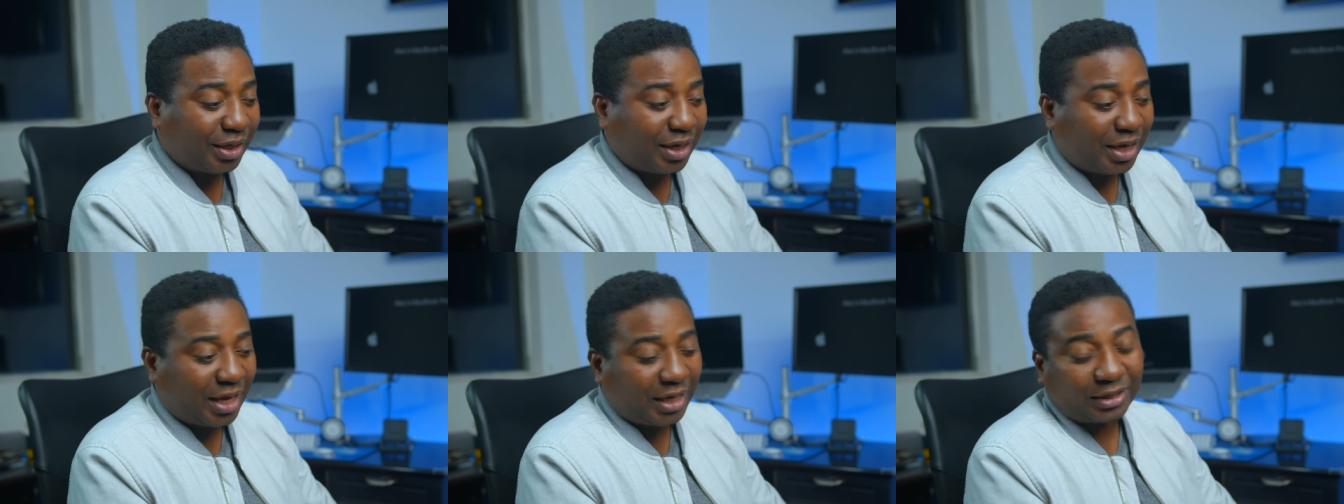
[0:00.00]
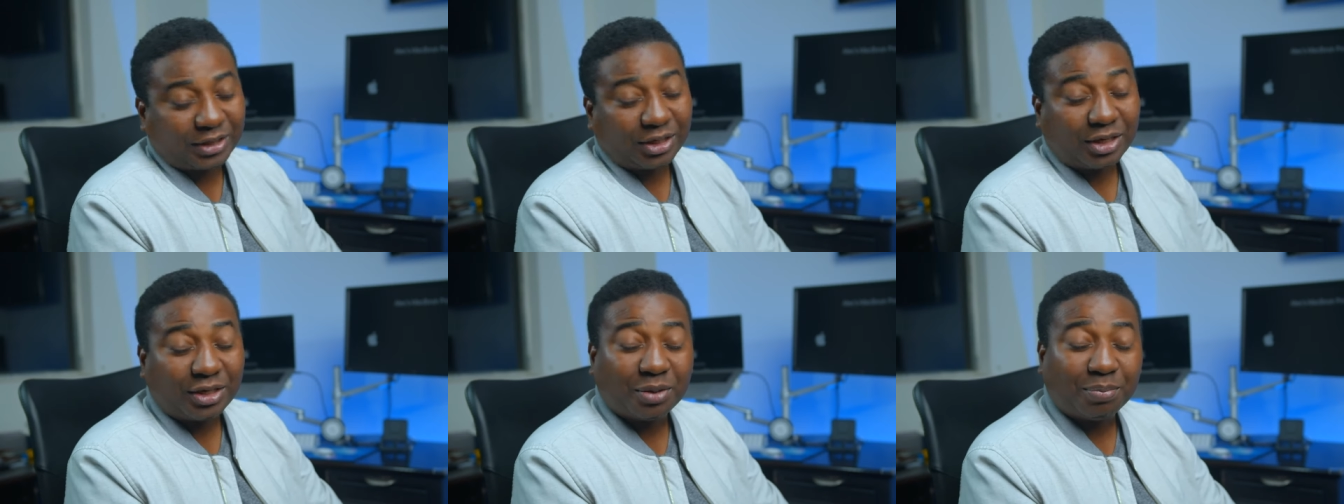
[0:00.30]

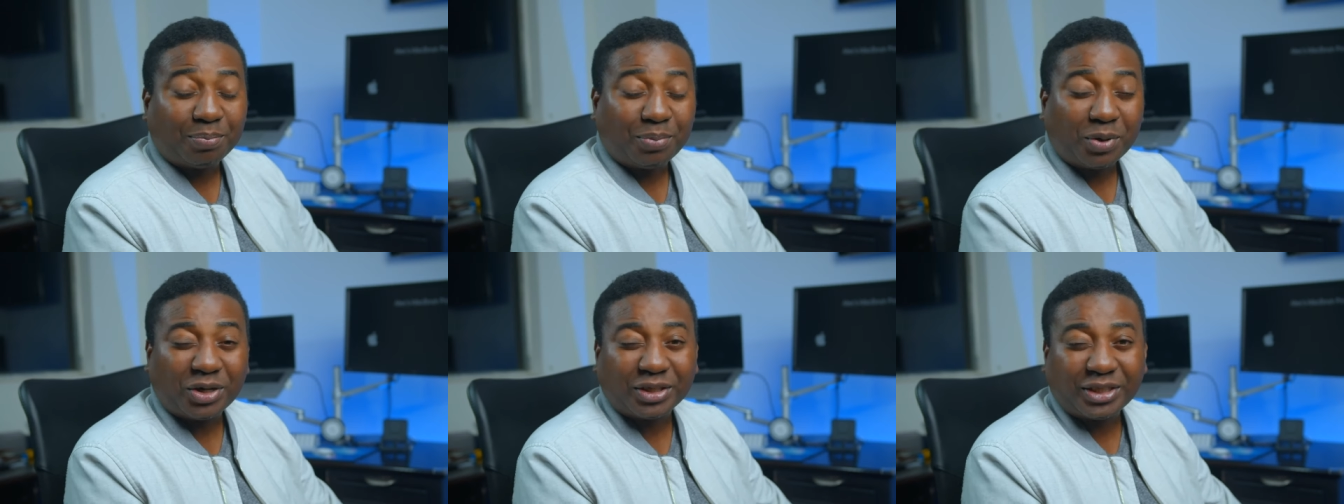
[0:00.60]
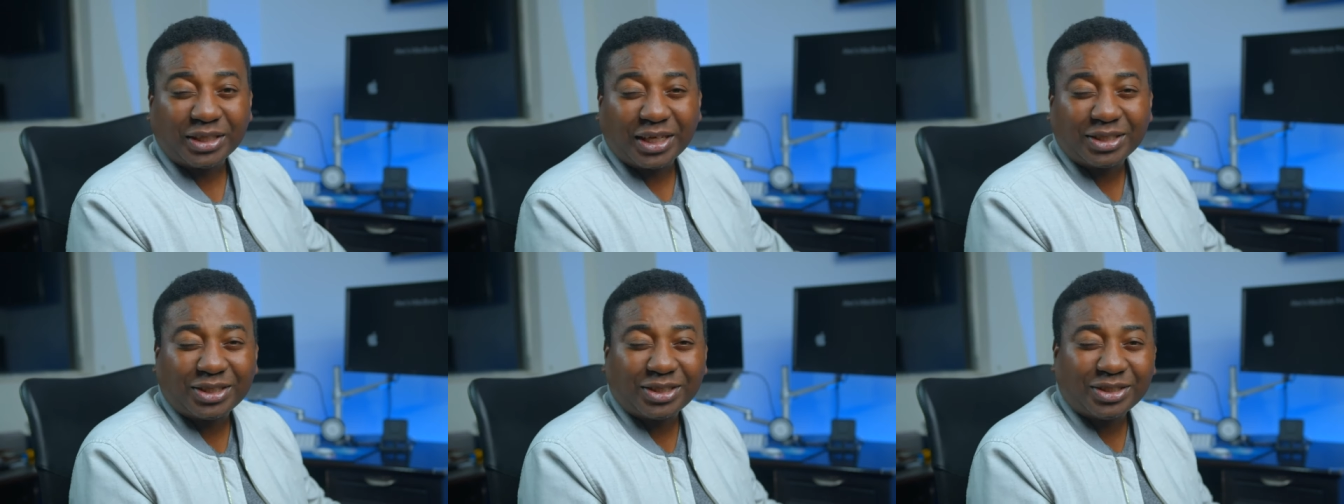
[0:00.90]
It's on a
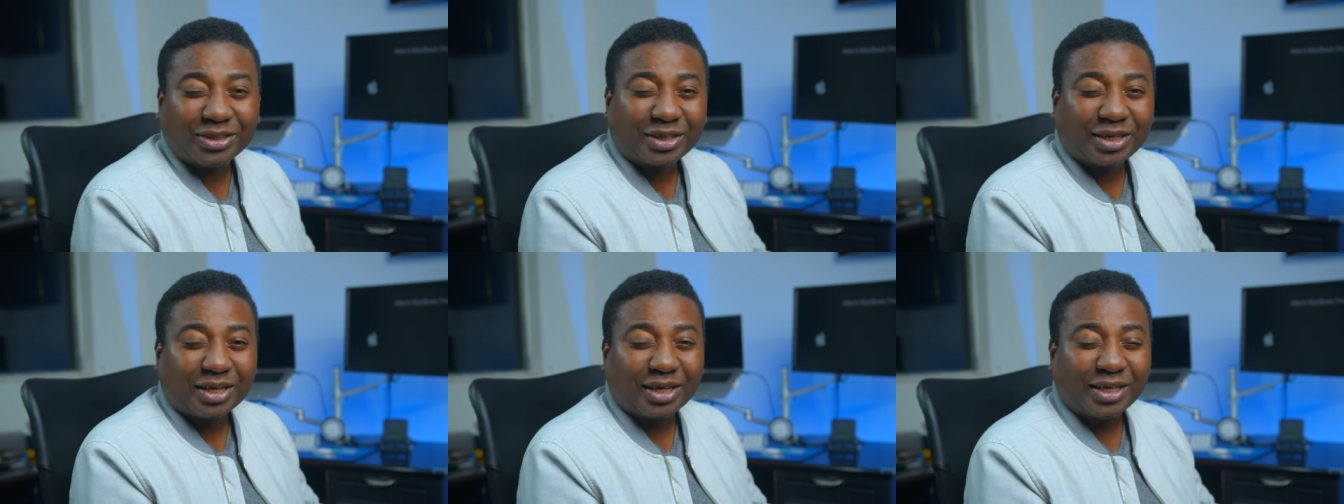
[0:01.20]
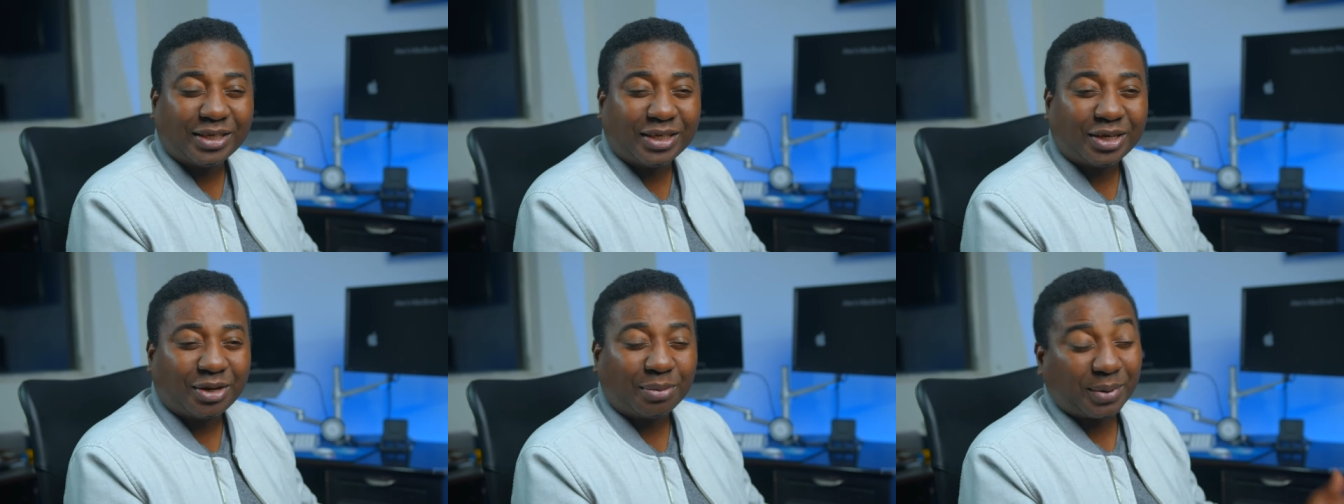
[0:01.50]
budget, you,
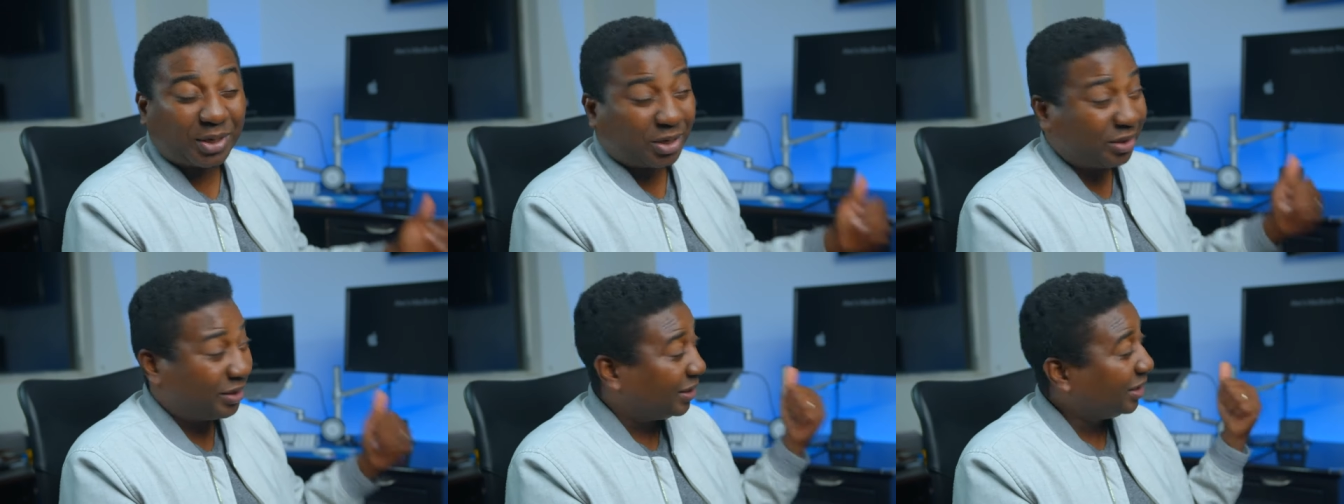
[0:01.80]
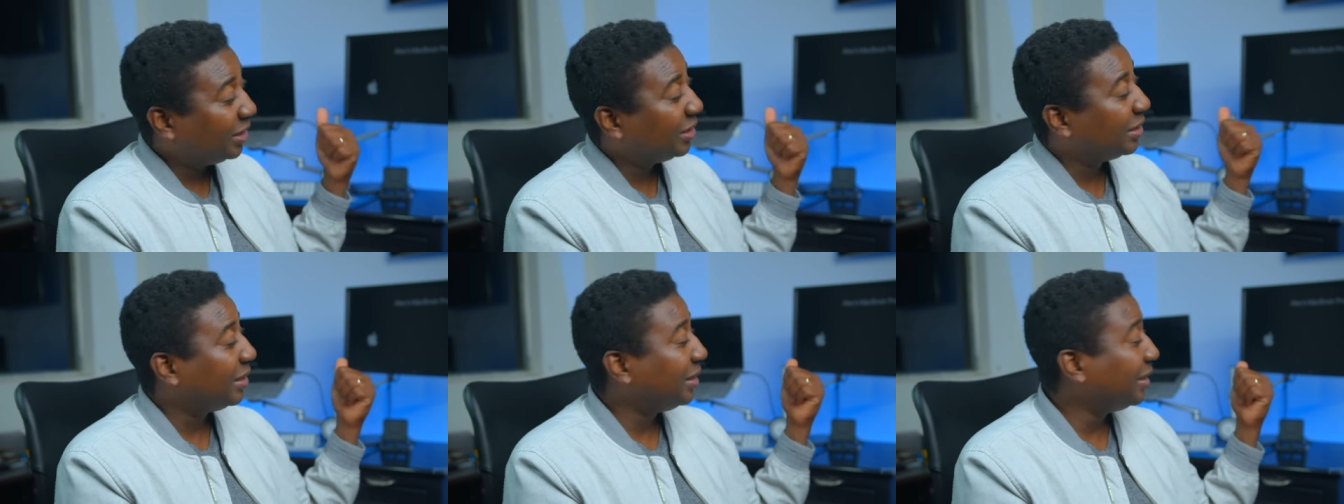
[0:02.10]
you know, because
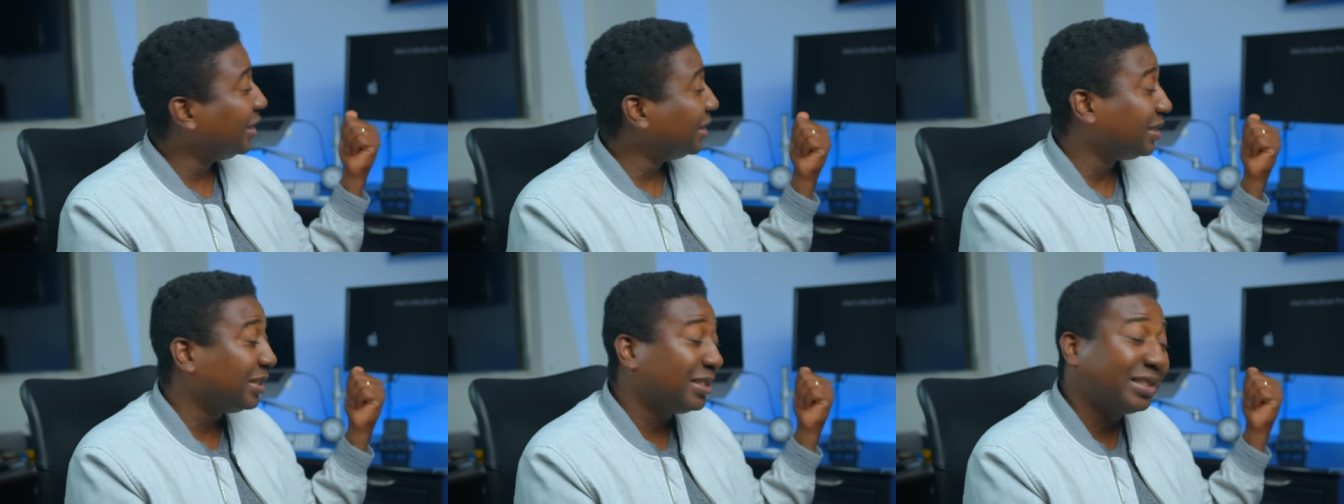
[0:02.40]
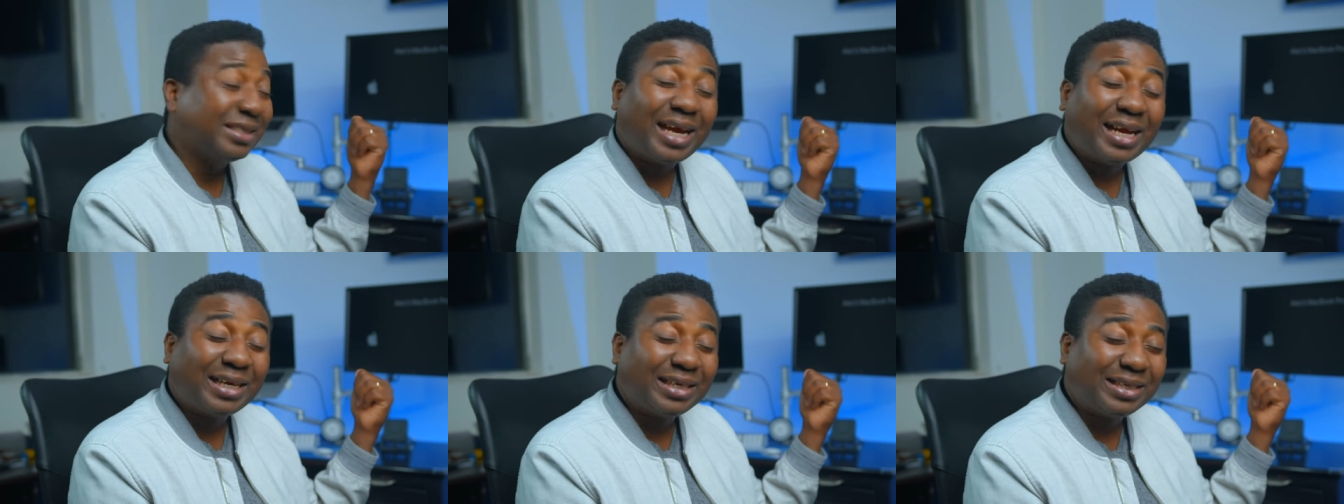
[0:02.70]
this this is
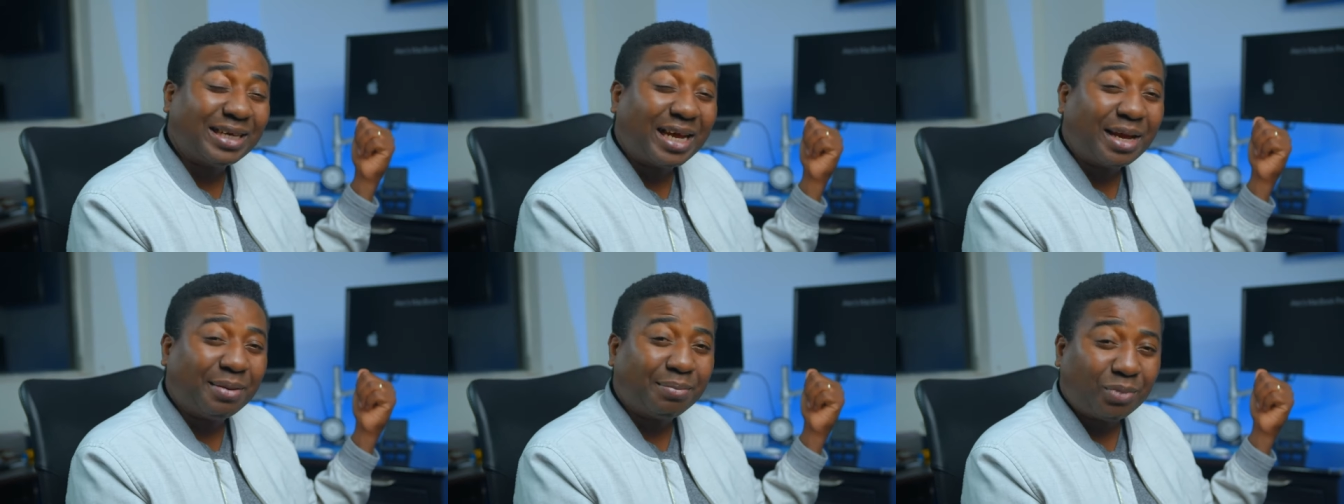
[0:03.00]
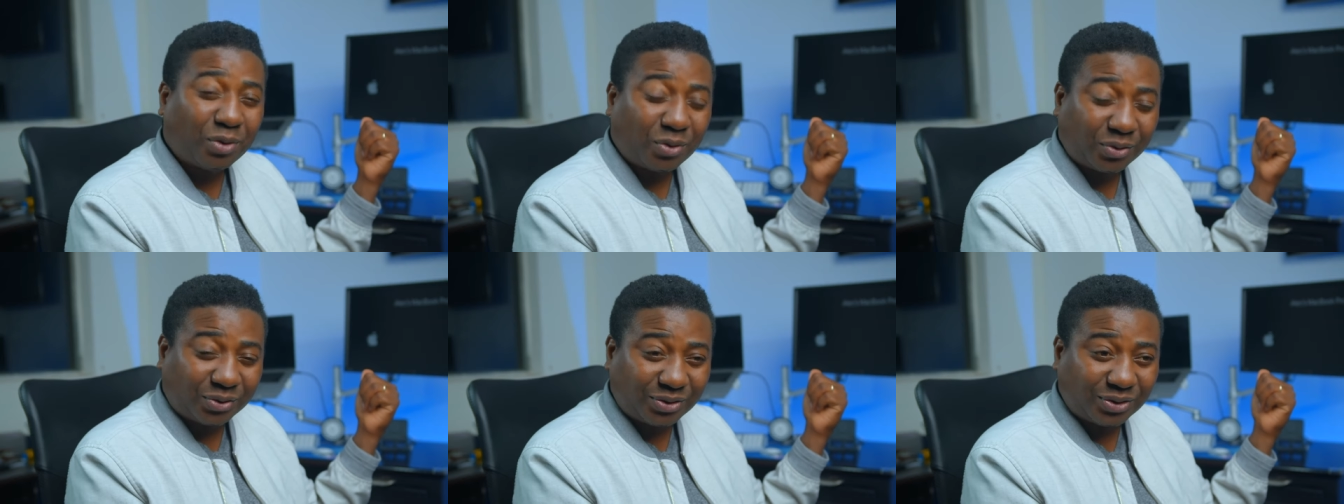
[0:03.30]
99
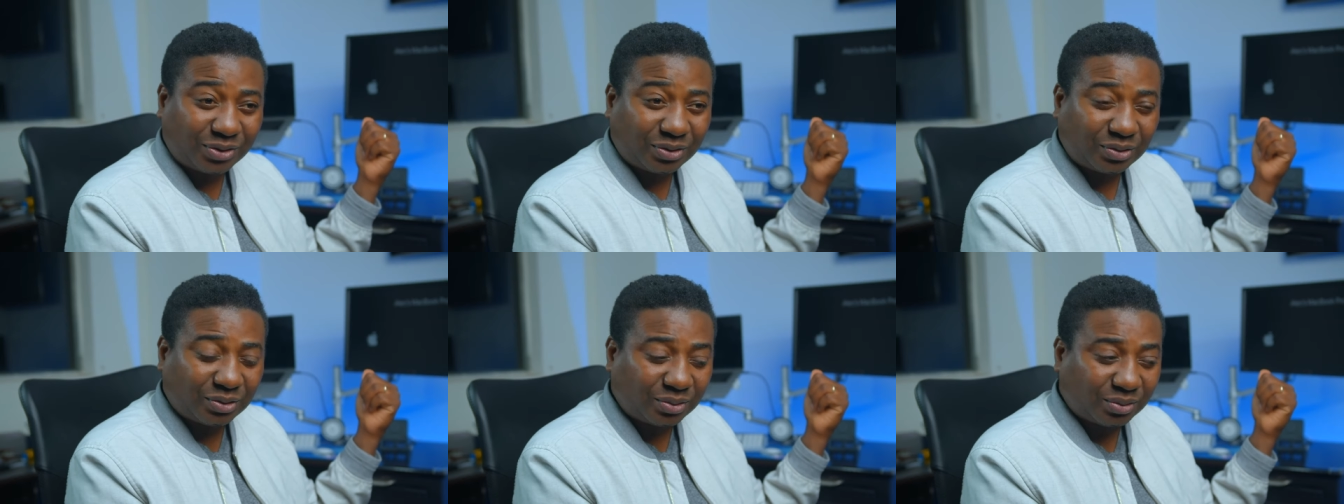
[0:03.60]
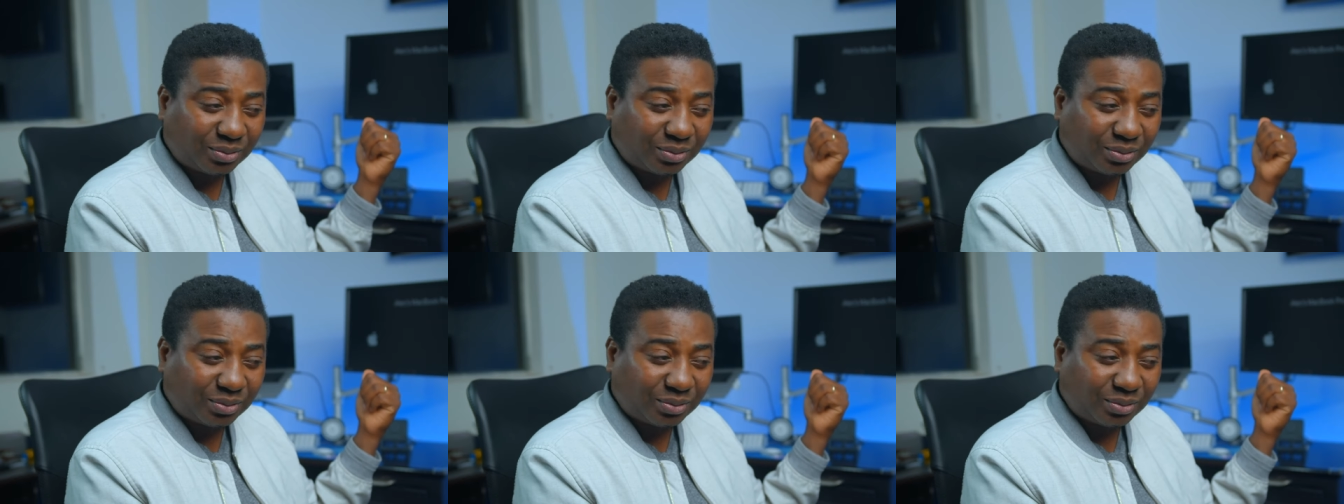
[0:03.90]
bucks,